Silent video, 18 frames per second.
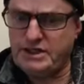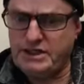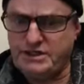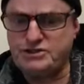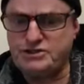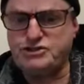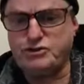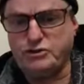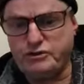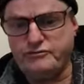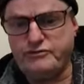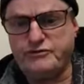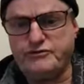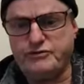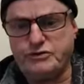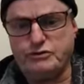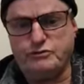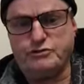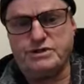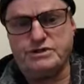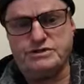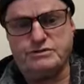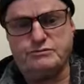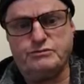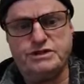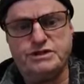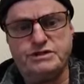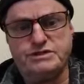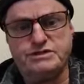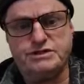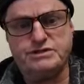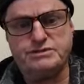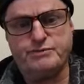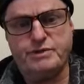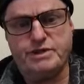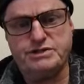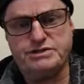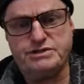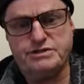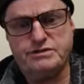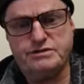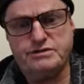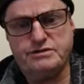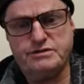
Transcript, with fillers: in silver for the reason we just mentioned.